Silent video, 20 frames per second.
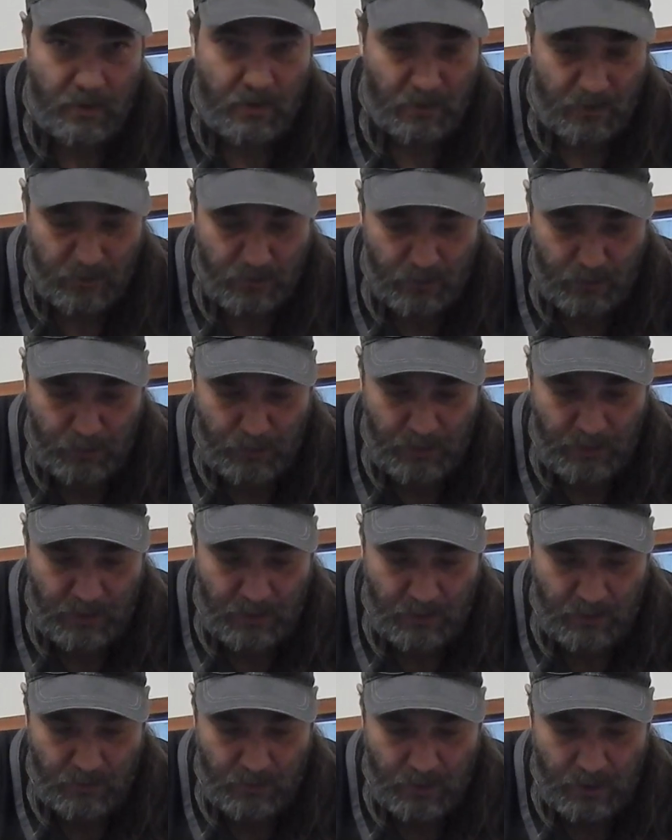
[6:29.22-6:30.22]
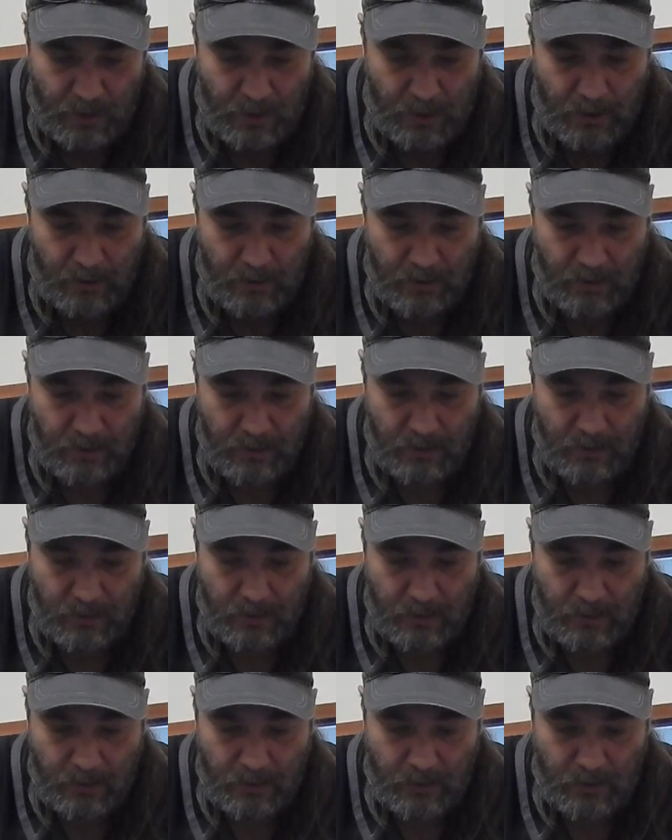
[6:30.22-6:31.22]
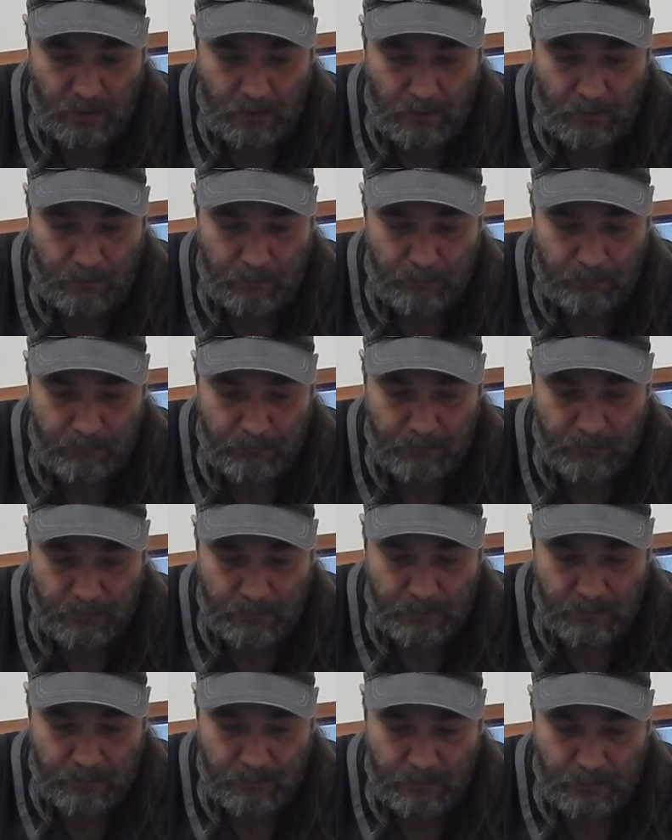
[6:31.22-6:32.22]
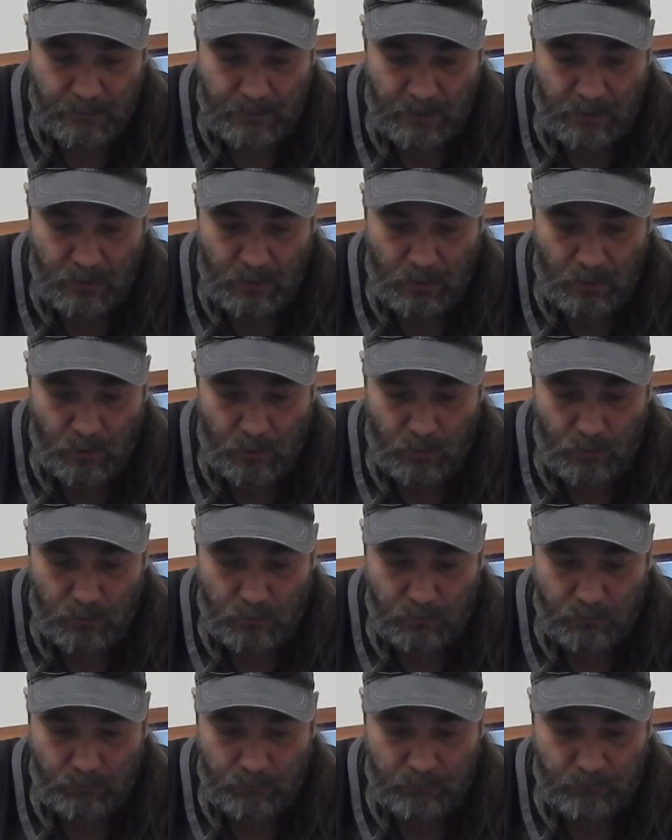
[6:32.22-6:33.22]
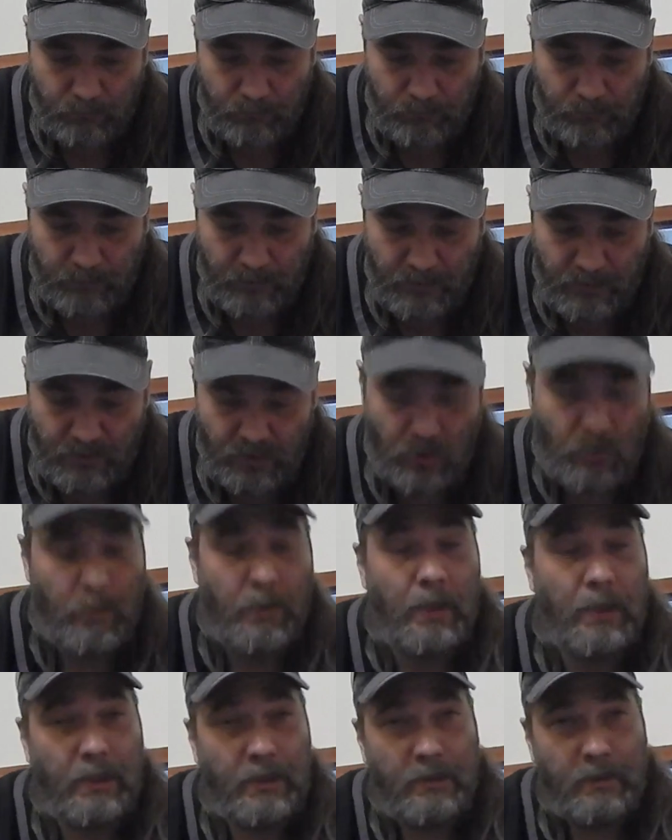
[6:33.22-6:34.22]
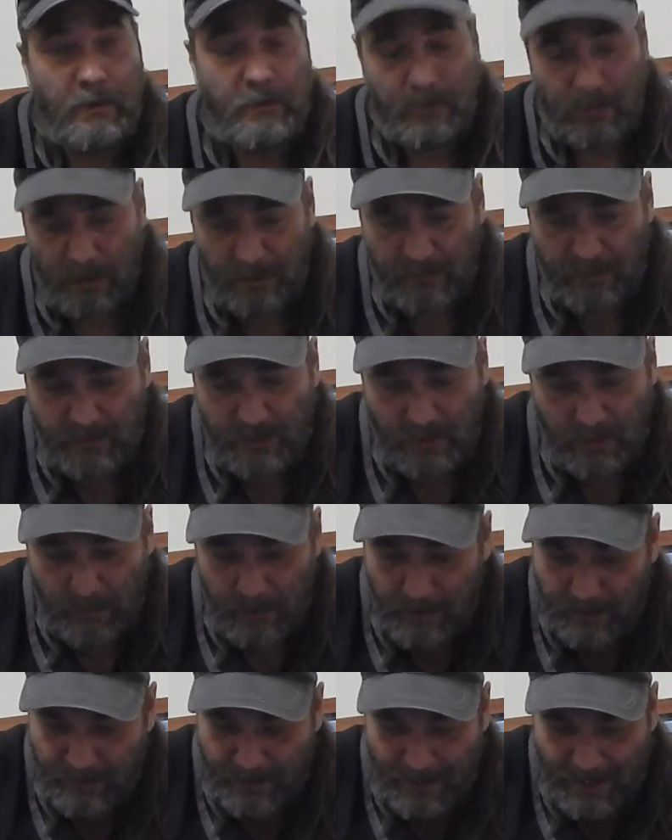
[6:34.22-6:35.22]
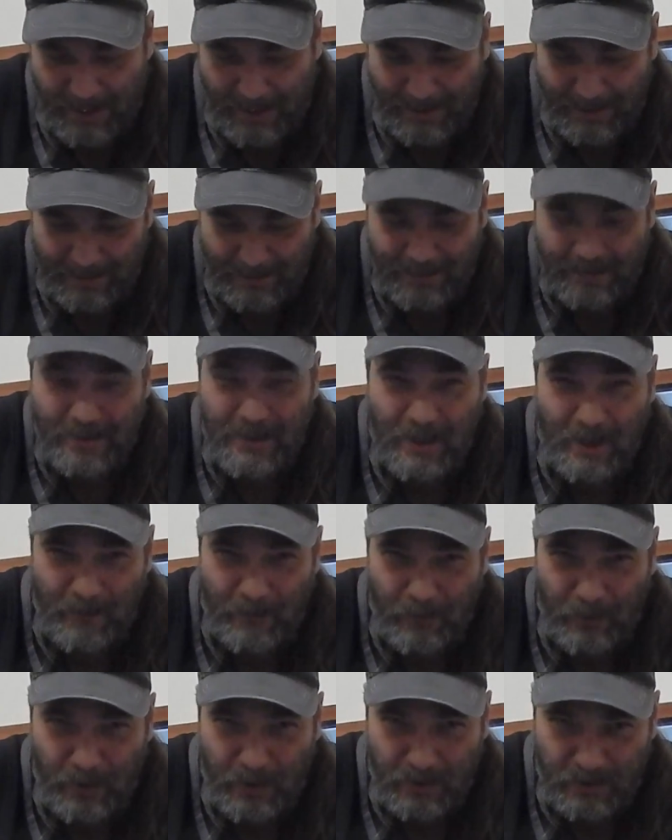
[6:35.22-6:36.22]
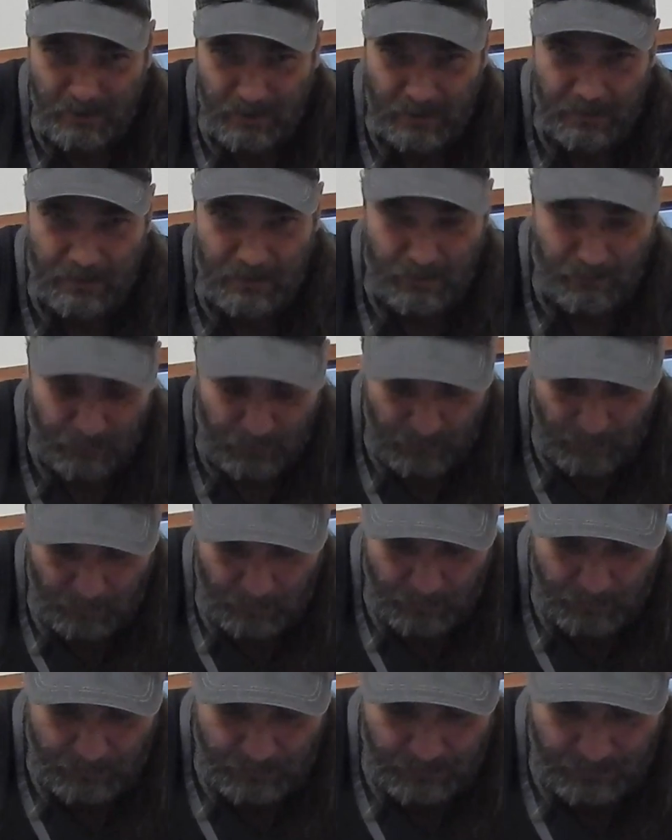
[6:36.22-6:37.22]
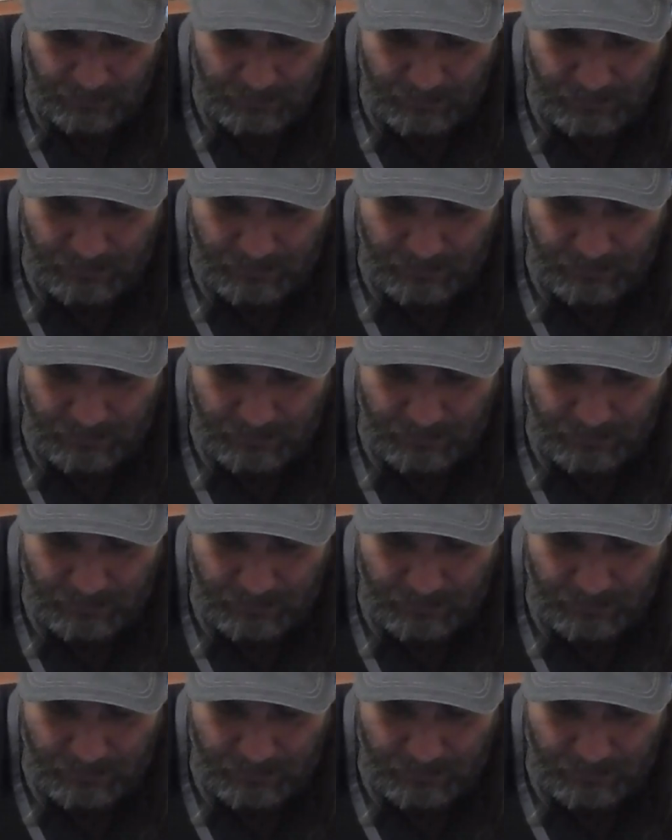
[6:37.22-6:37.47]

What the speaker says: good piano guy. You know, there's so many. I don't know. I have to think about that. I'm very eclectic with my music.